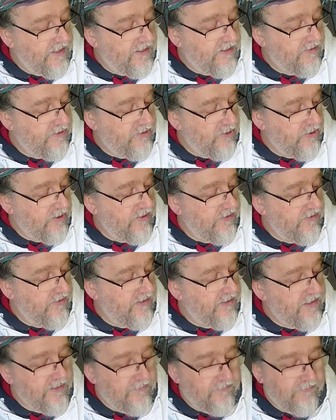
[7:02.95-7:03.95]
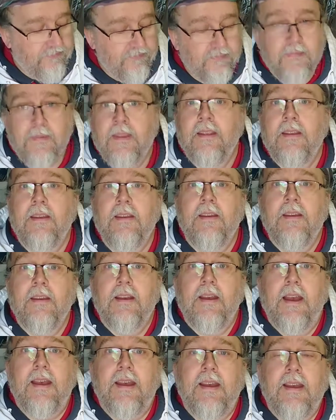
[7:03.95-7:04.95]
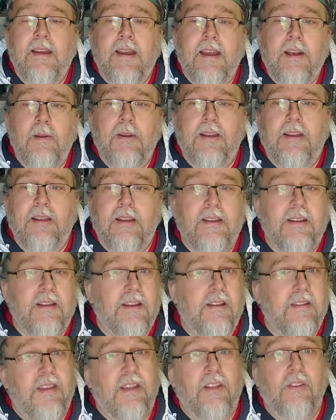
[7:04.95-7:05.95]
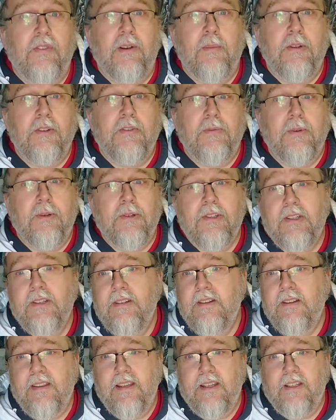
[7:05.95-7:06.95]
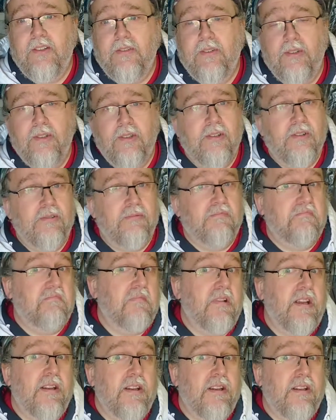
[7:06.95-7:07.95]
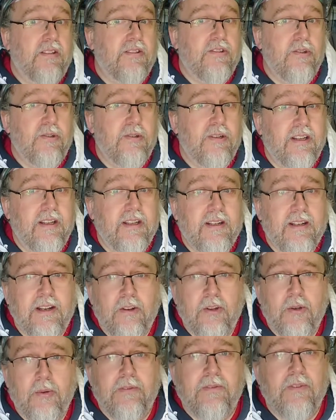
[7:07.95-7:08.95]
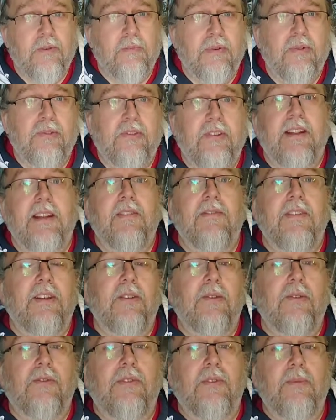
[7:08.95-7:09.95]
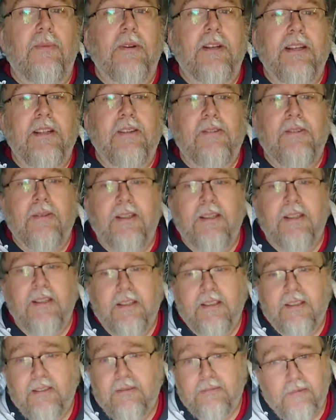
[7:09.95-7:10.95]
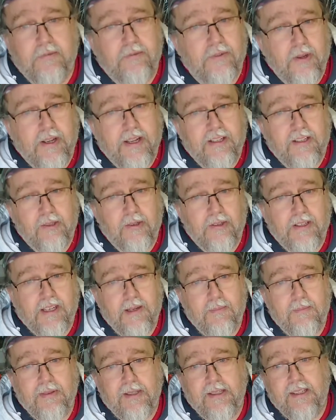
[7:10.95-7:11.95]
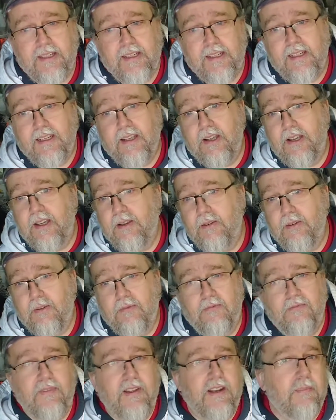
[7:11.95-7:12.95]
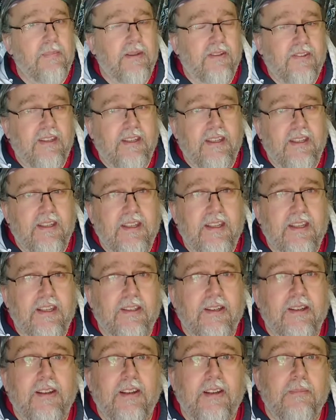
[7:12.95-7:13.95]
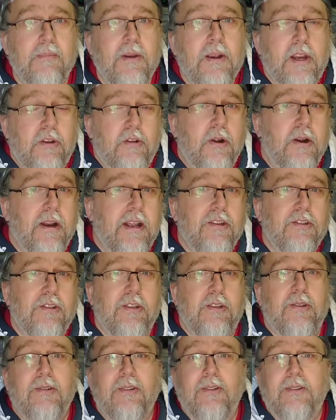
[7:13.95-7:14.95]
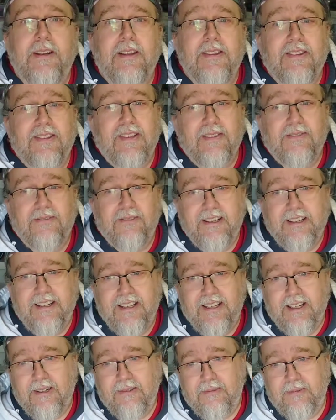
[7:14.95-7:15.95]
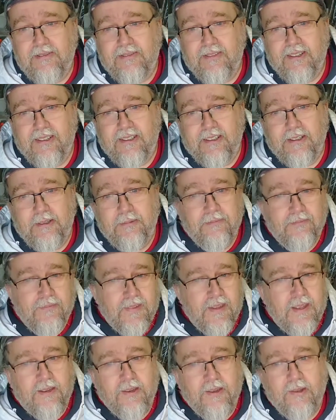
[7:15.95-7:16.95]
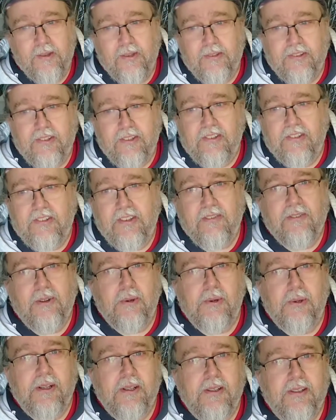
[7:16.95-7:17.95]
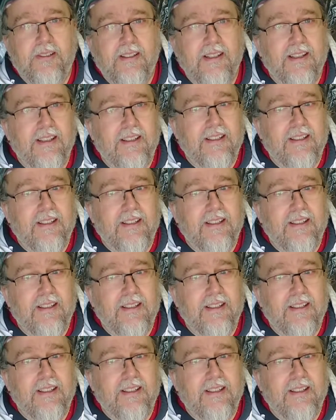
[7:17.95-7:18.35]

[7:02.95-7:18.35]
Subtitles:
yeah, you can see that. Anyway, thanks very much for watching. Thanks for tuning in. I know we've not posted any videos for a while. We've not had a lot of gameplay. Very busy here at X-shot HQ doing other stuff right now. We've got lots of stuff going on